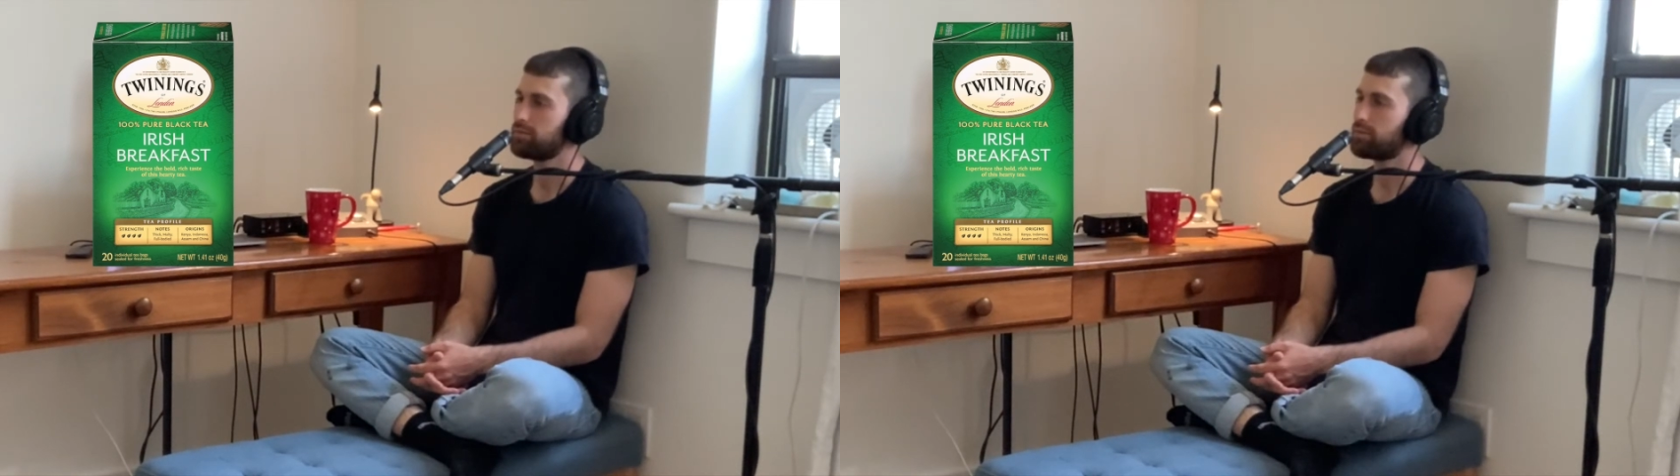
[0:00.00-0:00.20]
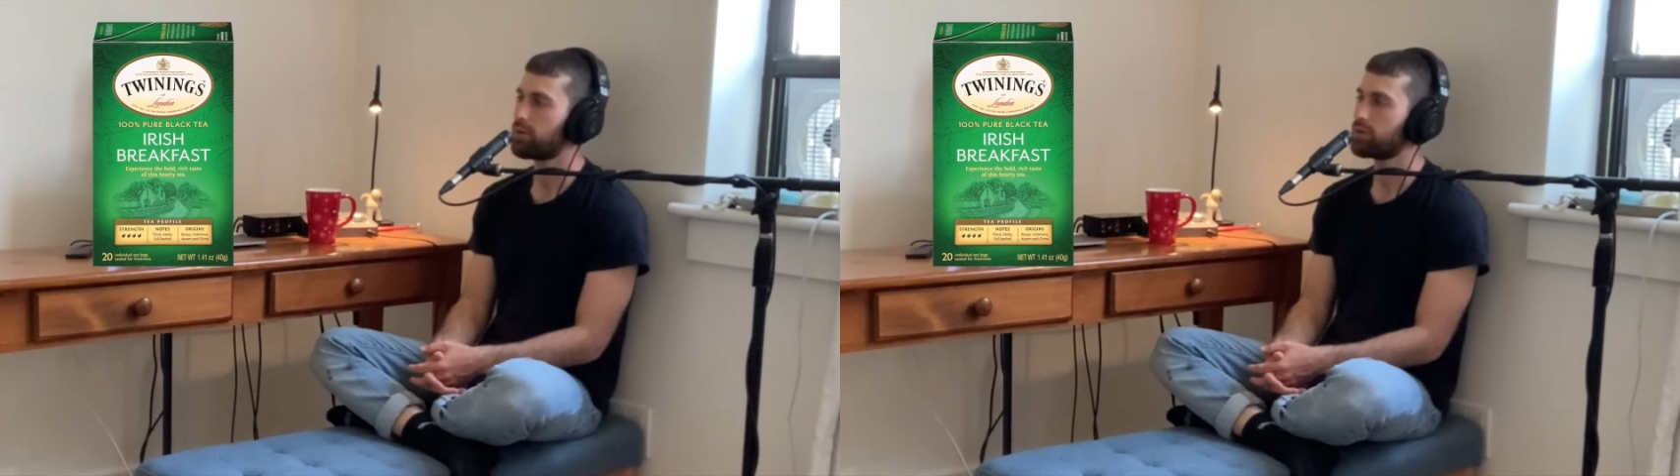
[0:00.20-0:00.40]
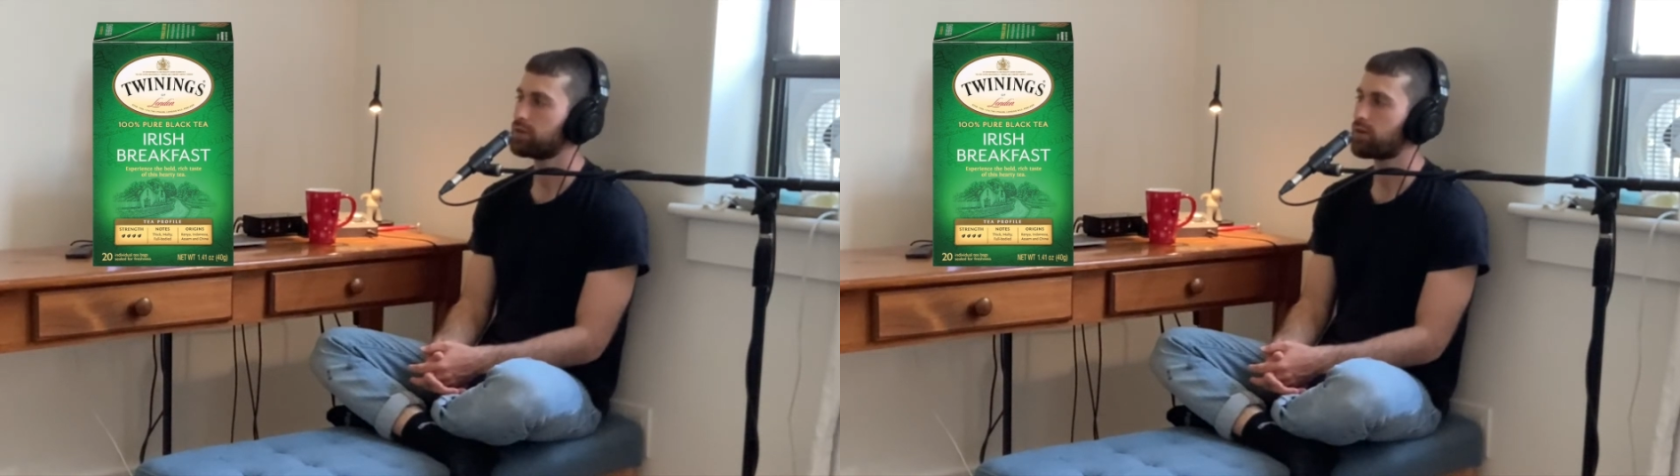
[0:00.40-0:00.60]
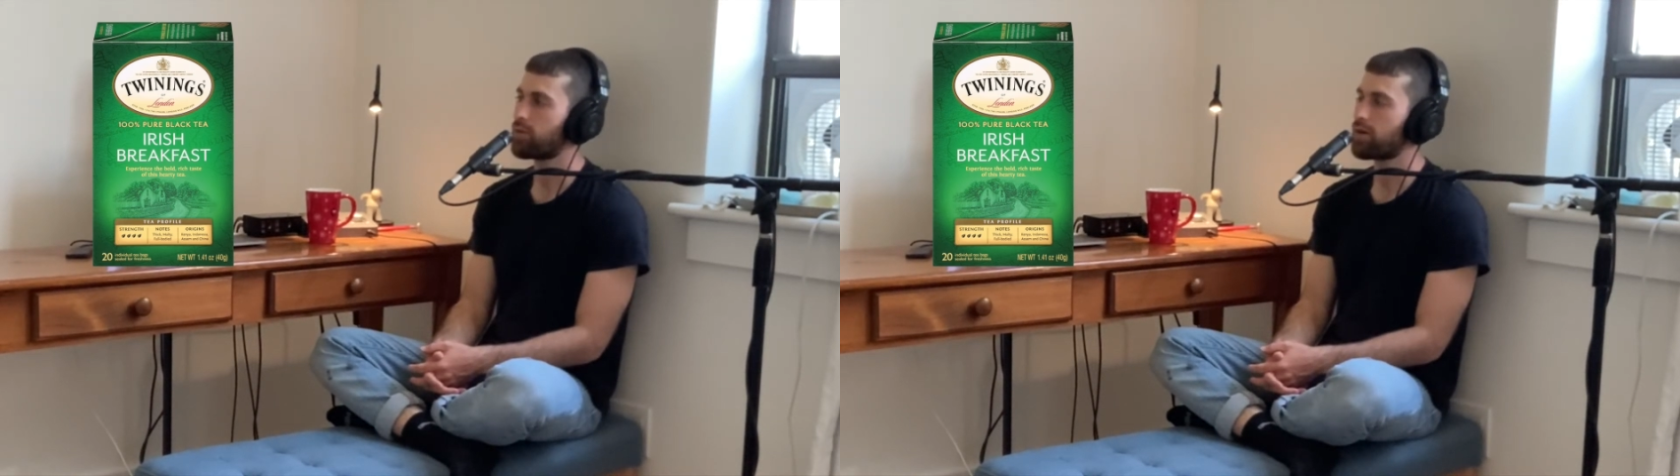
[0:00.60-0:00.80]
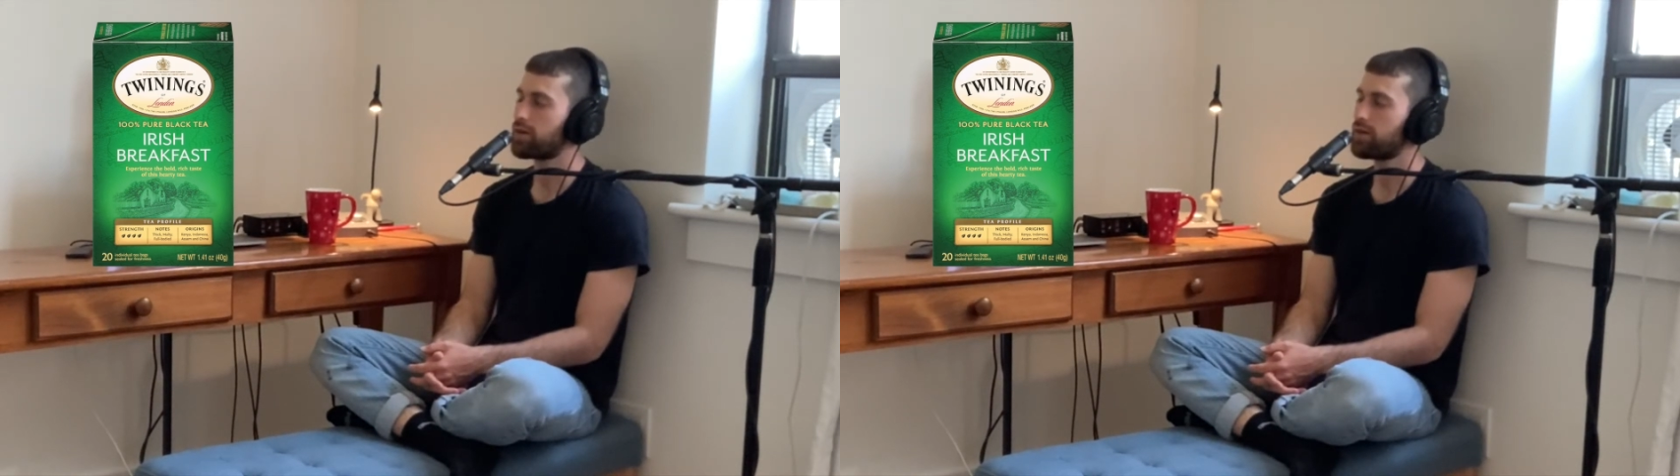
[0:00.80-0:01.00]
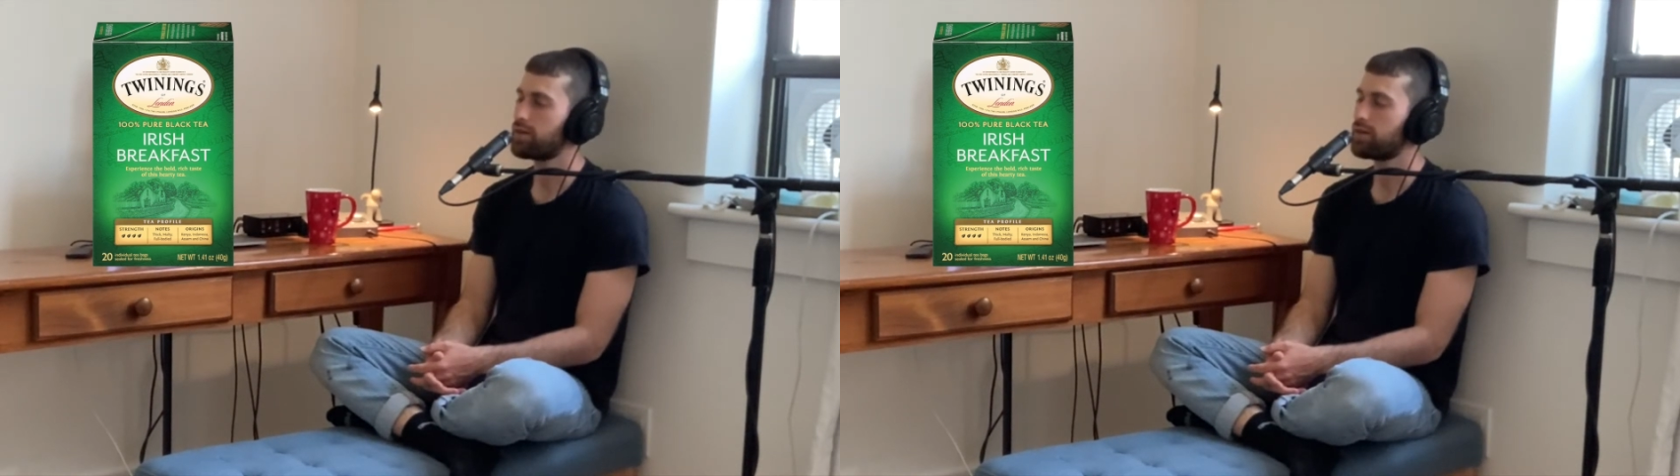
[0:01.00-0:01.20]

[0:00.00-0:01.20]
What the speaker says: boiled our water.